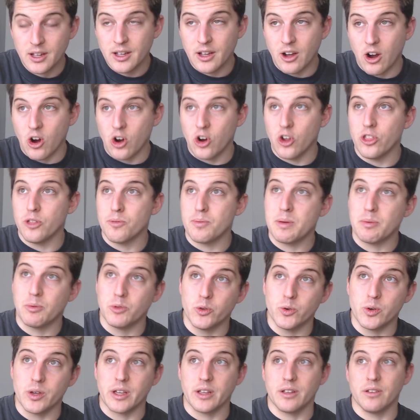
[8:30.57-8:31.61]
Are other people
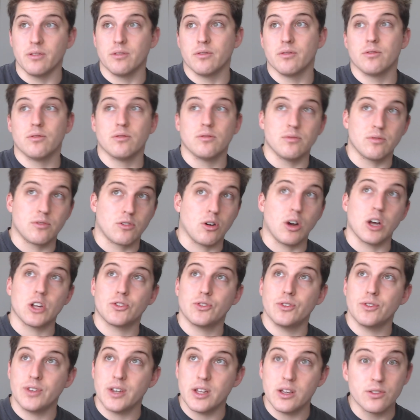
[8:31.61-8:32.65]
doing
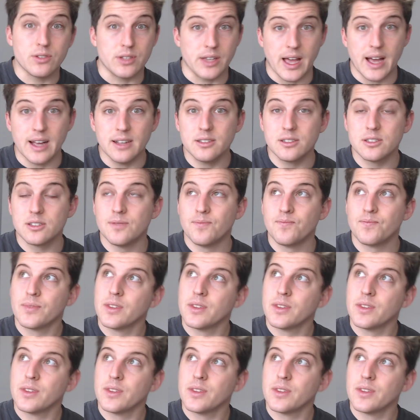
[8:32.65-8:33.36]
CrossFit videos? Yes.